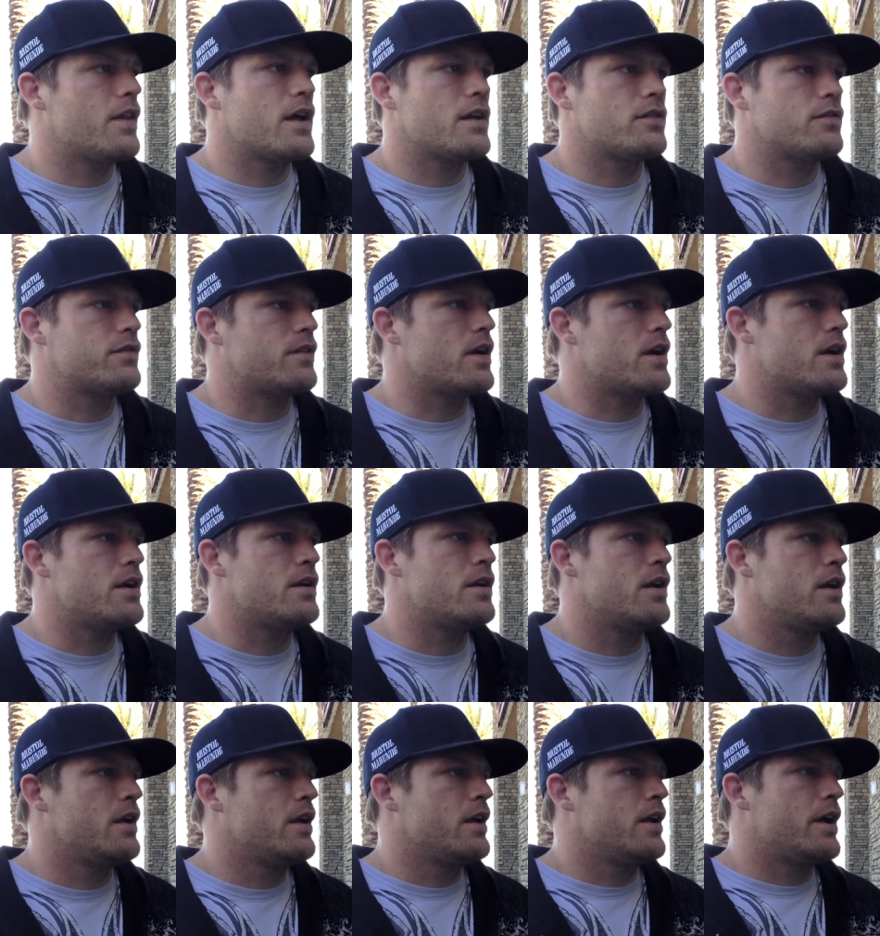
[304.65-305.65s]
That's fine,
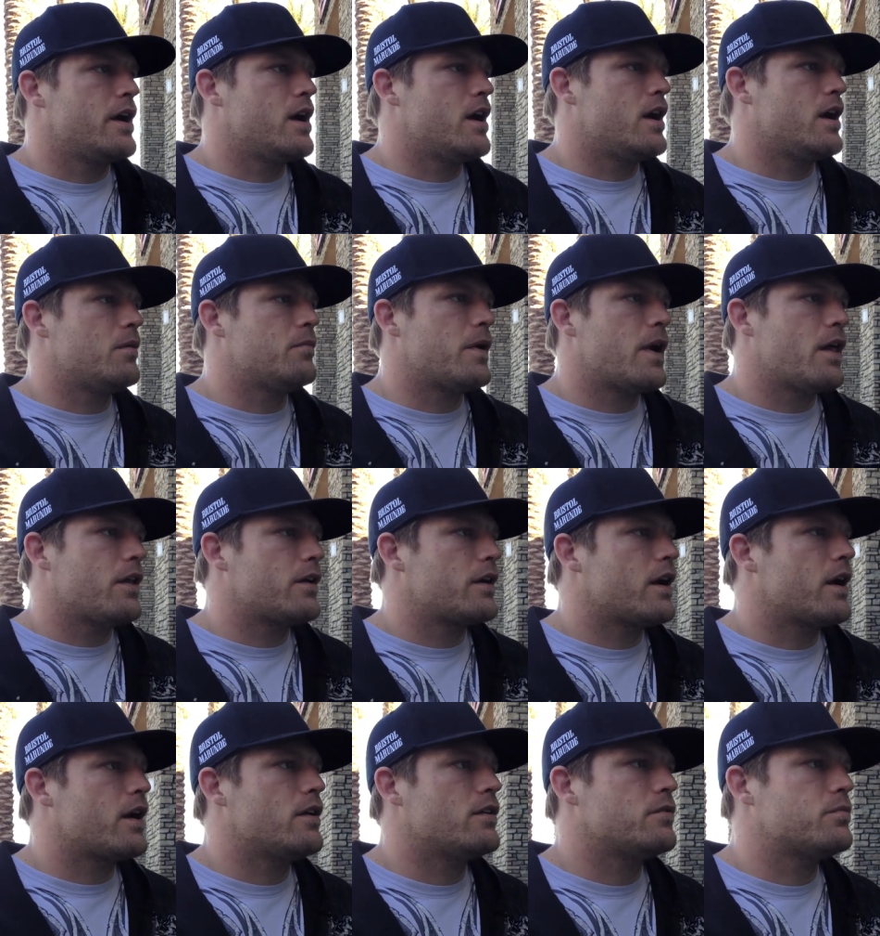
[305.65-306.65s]
but other
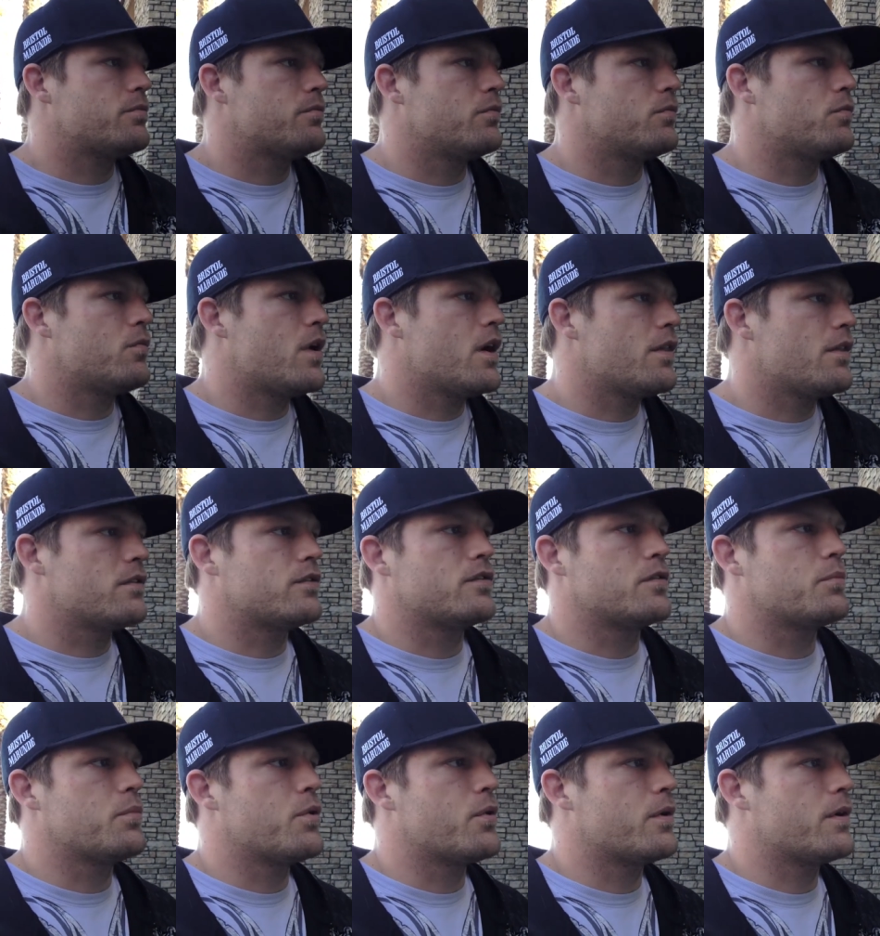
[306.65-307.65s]
guys want the
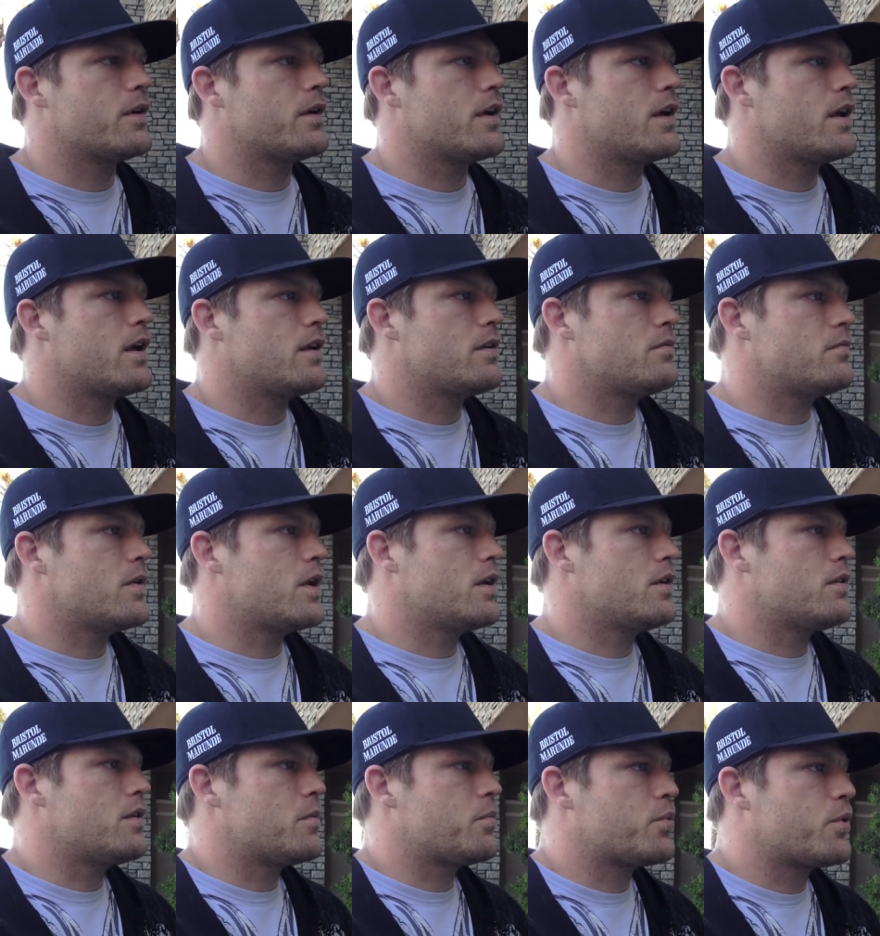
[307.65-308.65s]
support
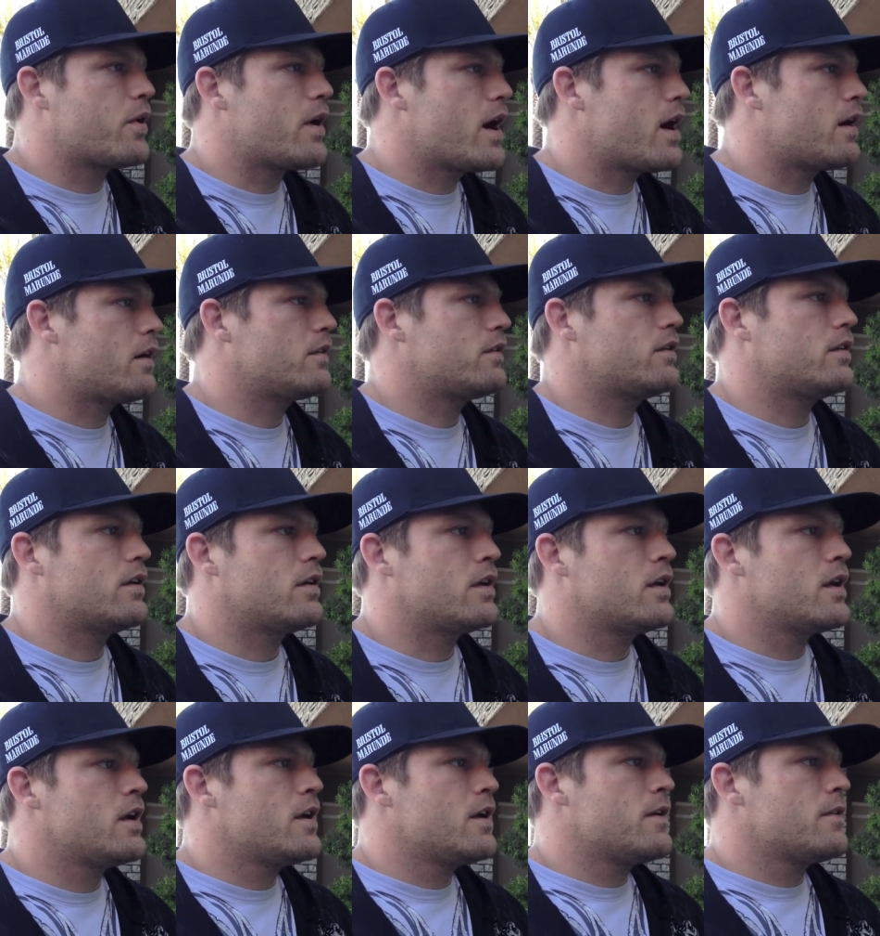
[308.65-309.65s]
and the prayer
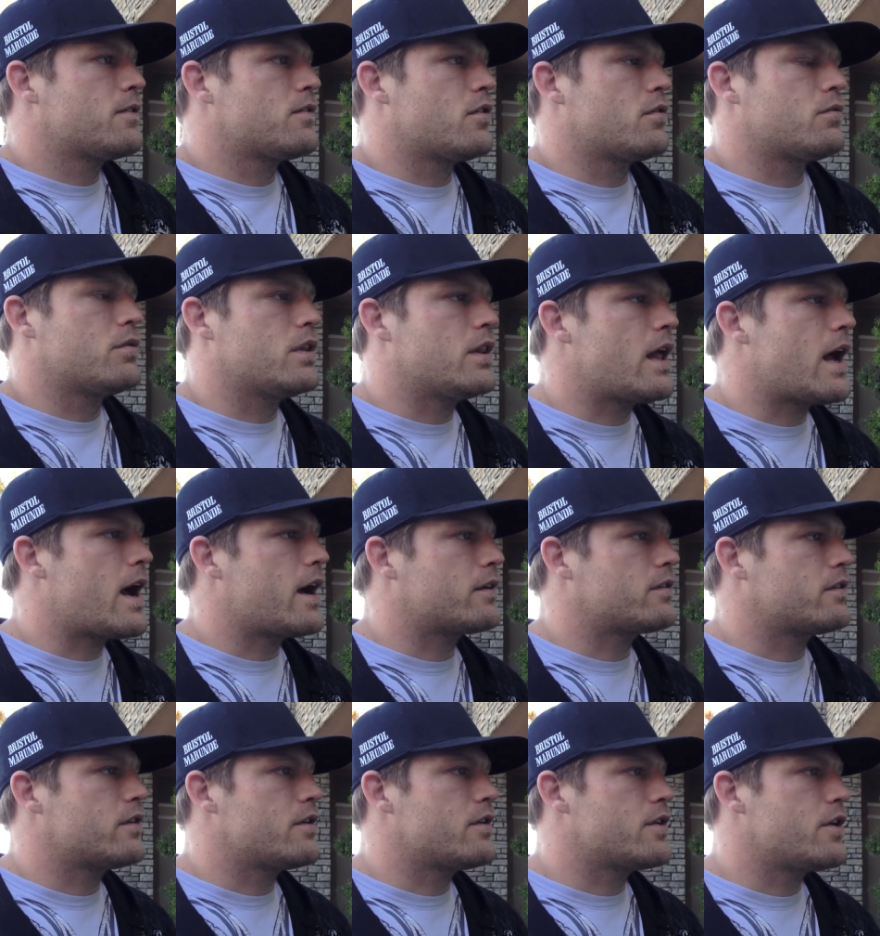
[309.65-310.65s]
to
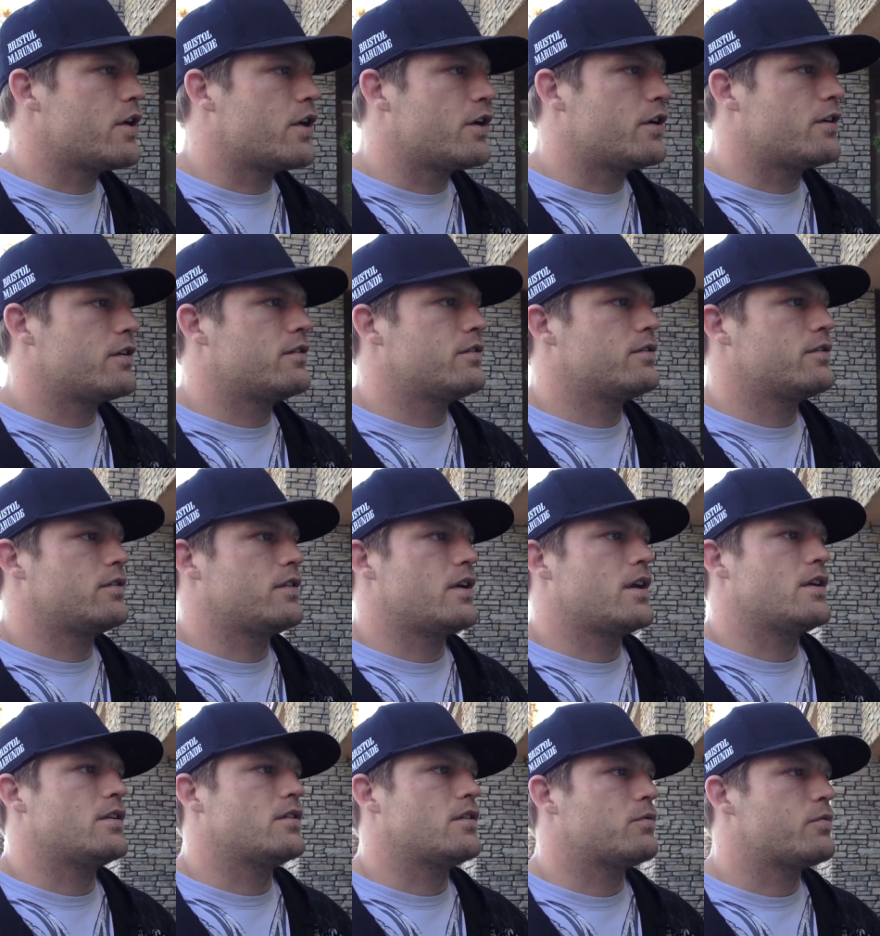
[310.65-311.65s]
relax their nerves
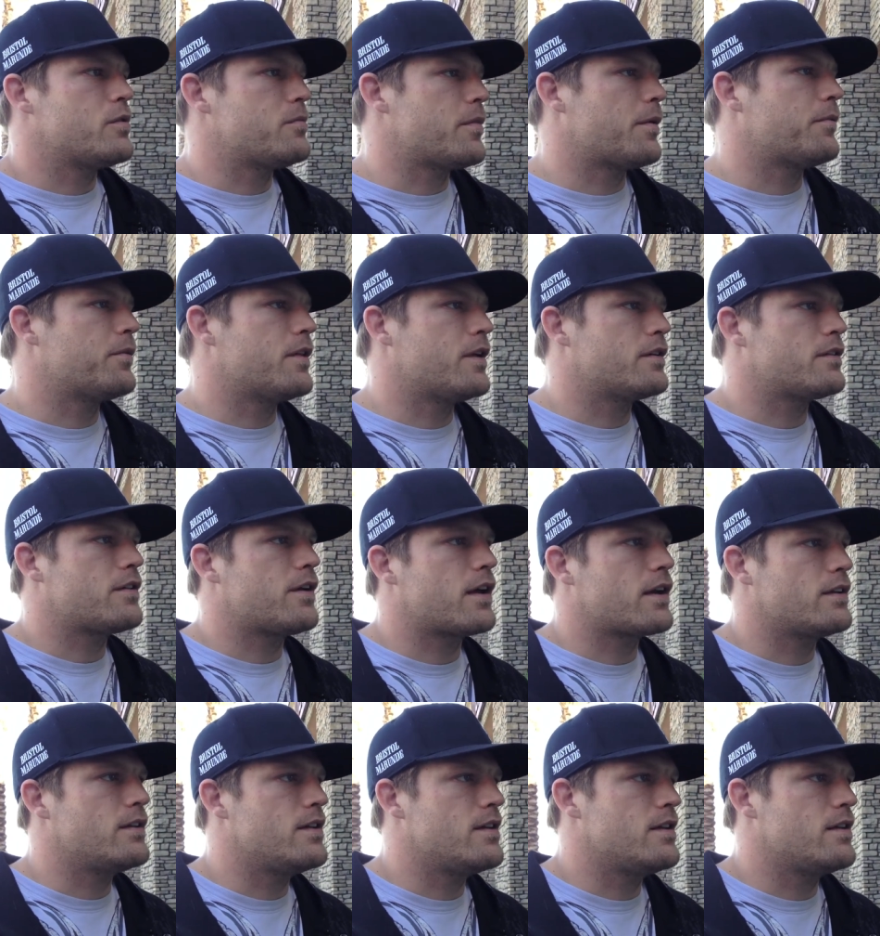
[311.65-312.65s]
and to remember their
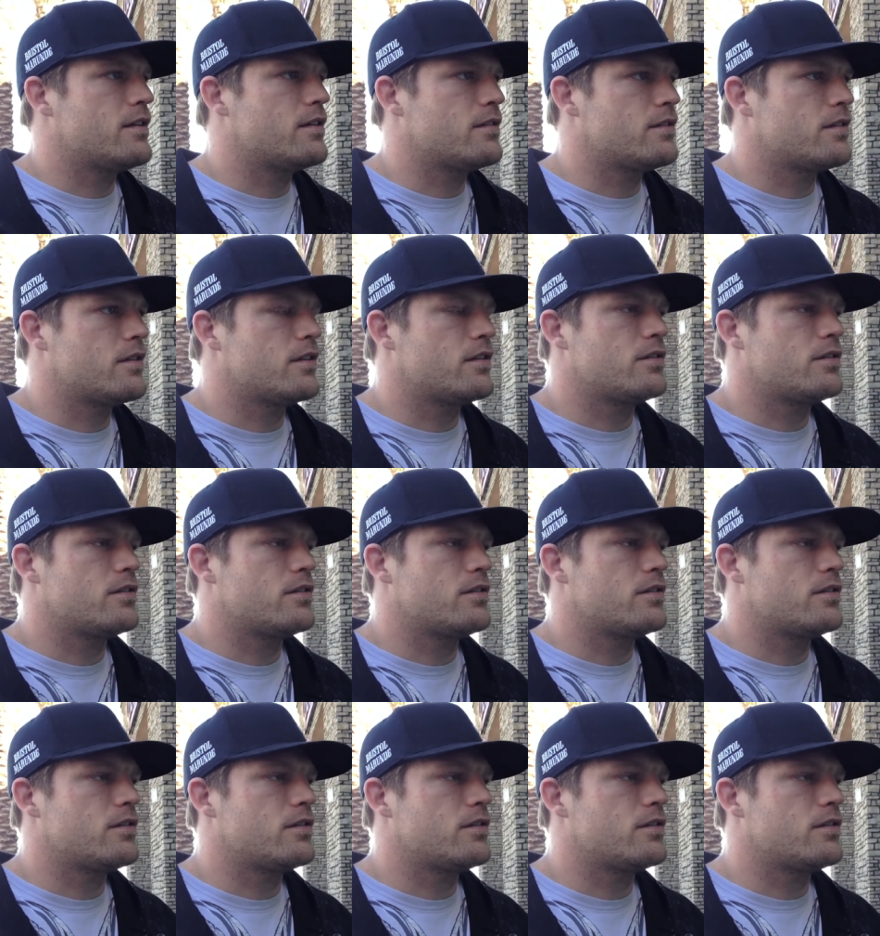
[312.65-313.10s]
techniques.